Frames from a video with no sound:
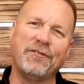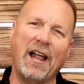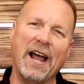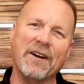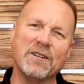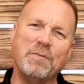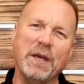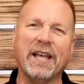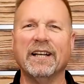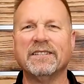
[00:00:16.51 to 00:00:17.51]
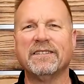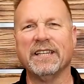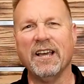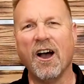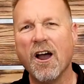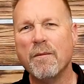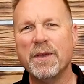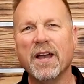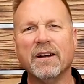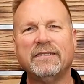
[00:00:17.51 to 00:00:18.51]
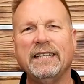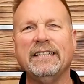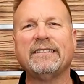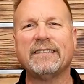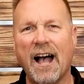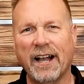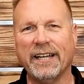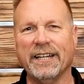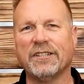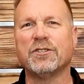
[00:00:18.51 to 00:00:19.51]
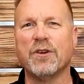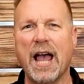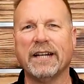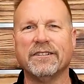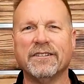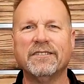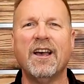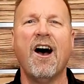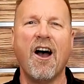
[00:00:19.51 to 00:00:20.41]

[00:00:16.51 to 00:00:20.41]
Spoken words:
flyer is because the RBRT socket extractors